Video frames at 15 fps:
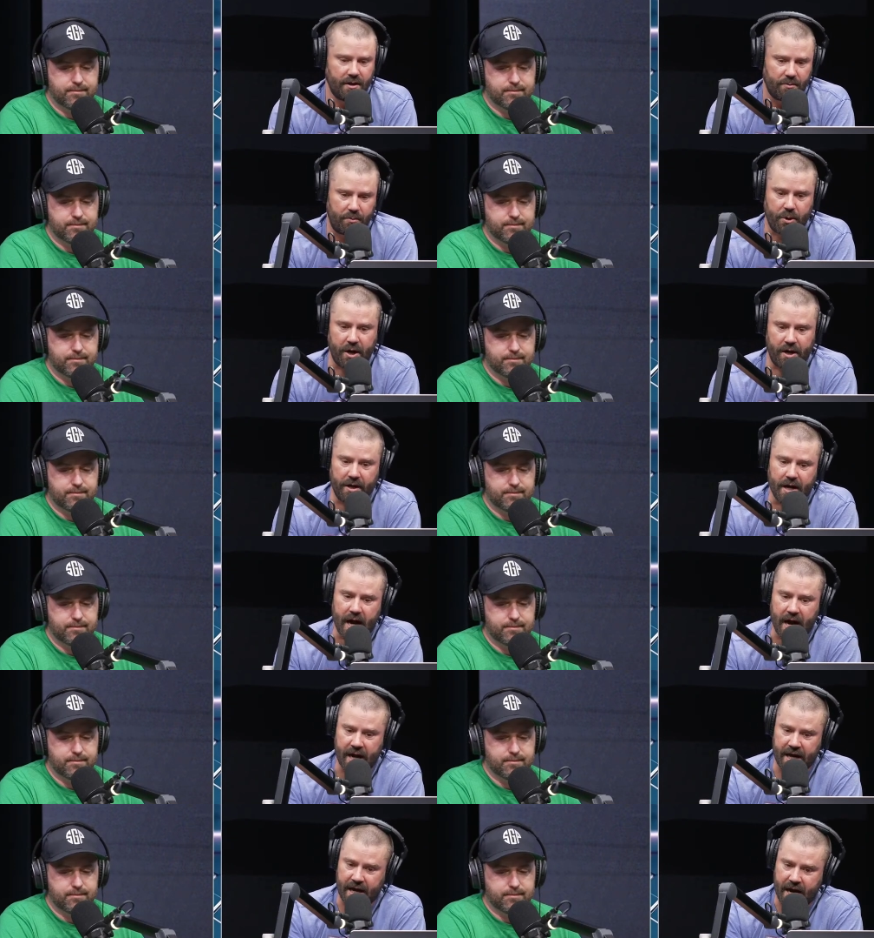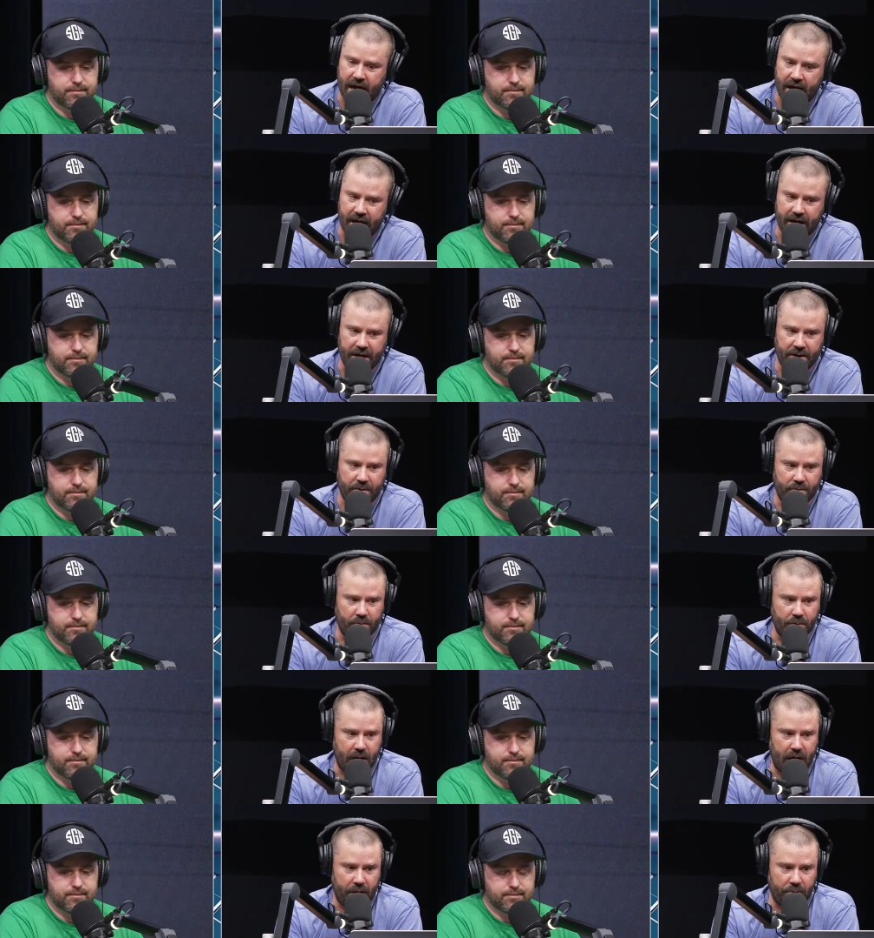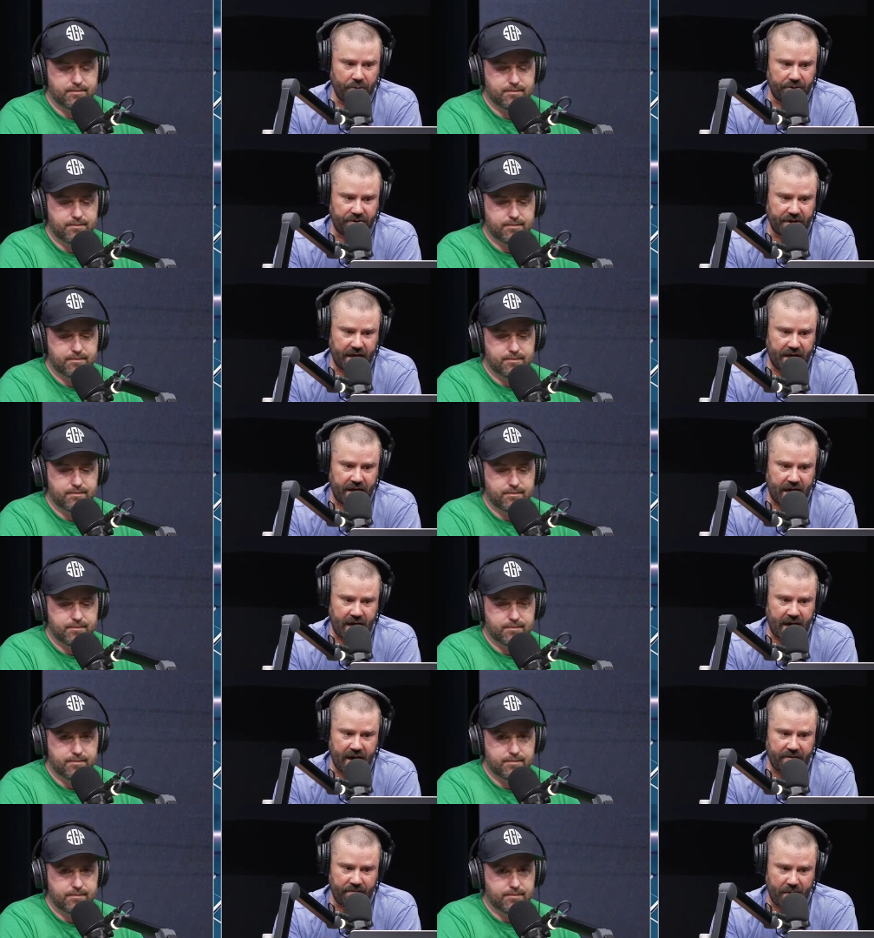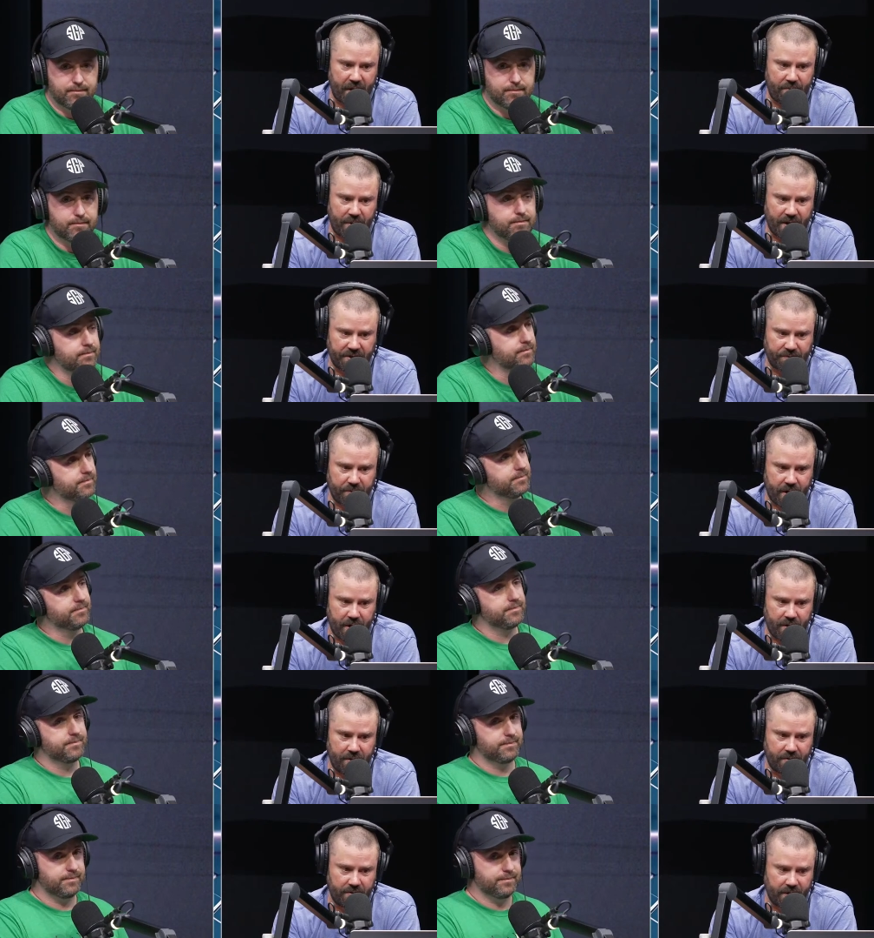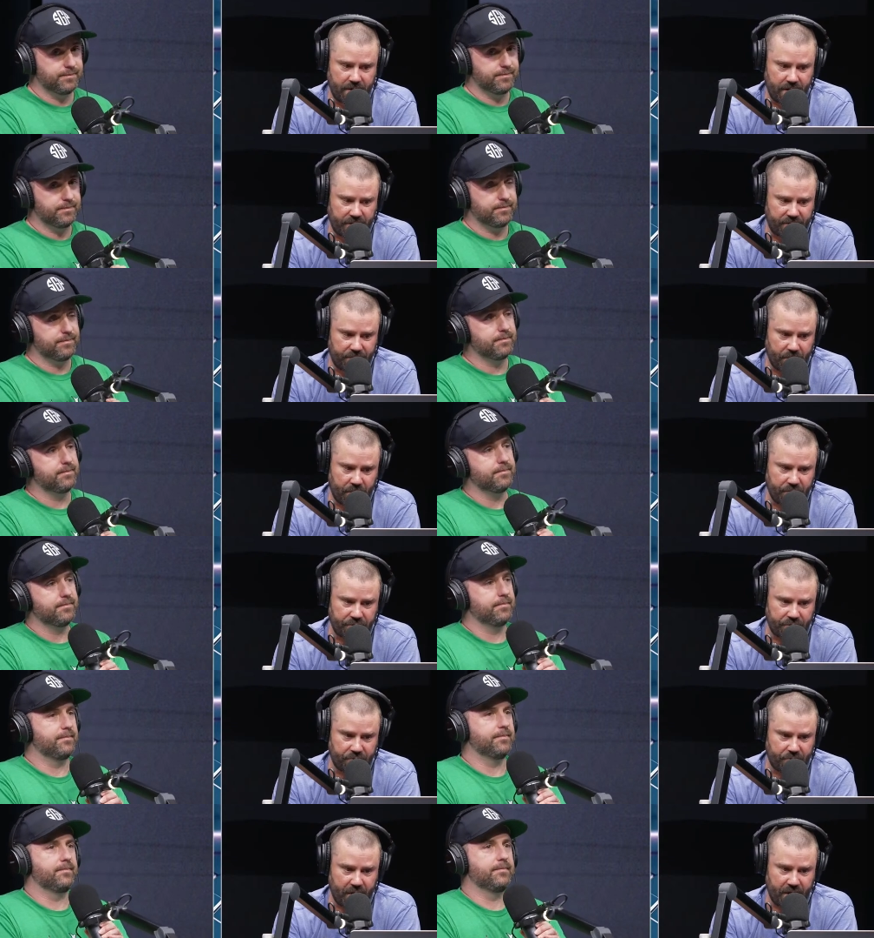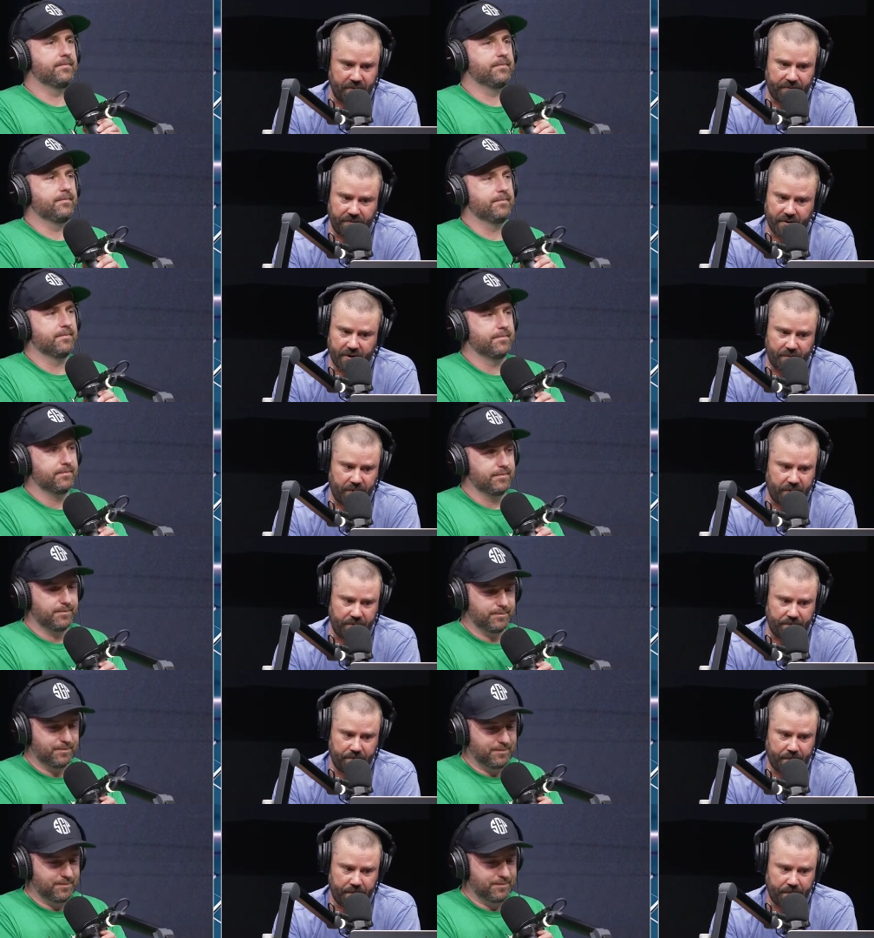Speaker 1: But I I I will say I have my best ball exposure right in front of me.